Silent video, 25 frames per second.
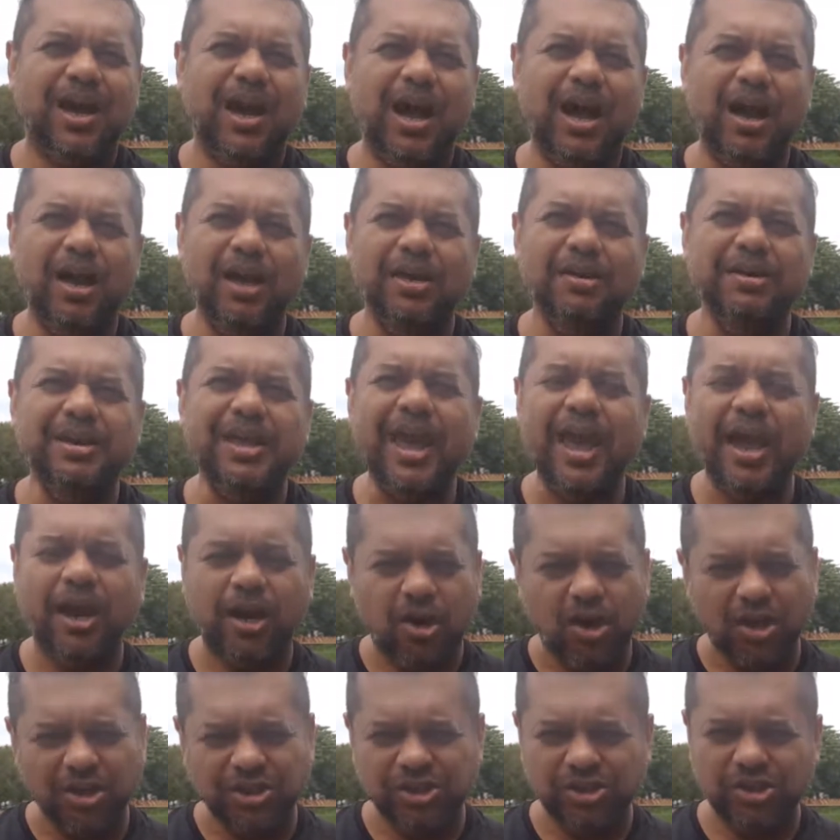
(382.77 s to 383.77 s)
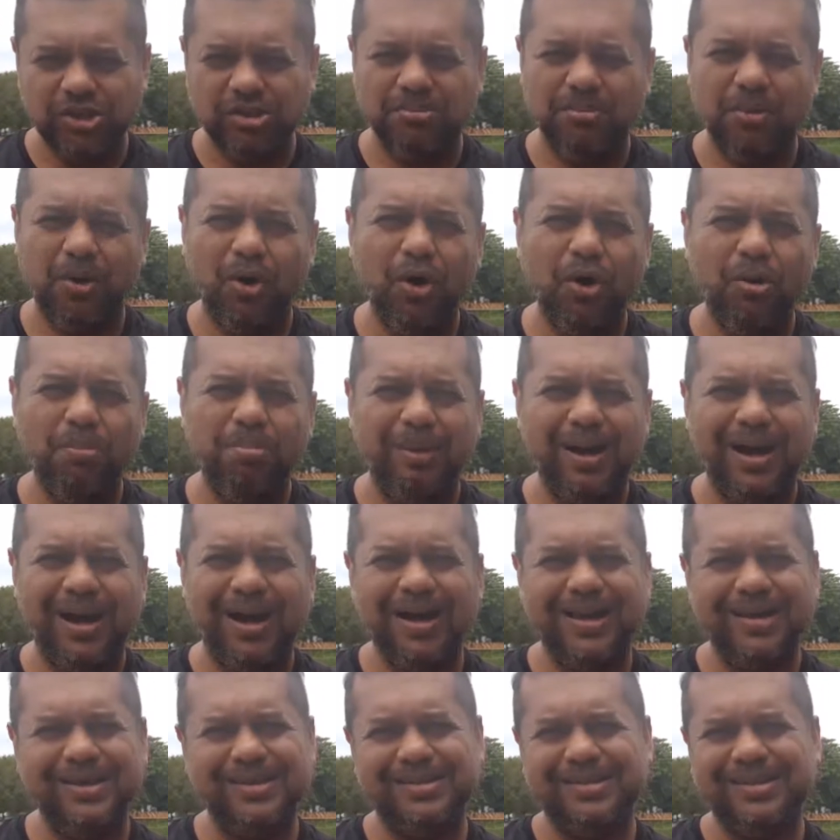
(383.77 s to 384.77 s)
it costs you more,
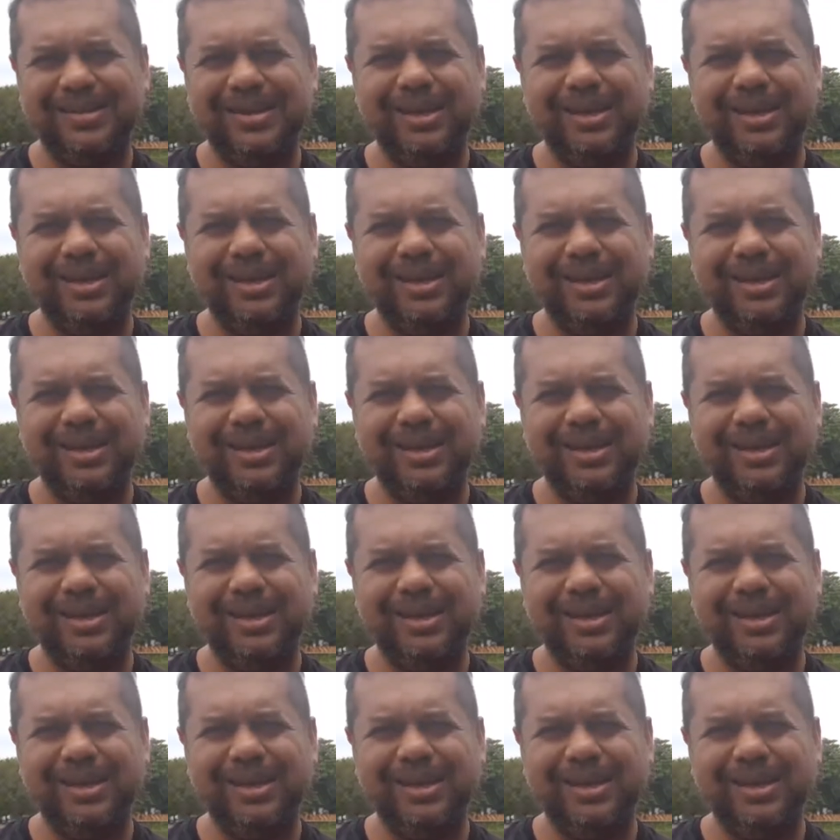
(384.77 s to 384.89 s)
but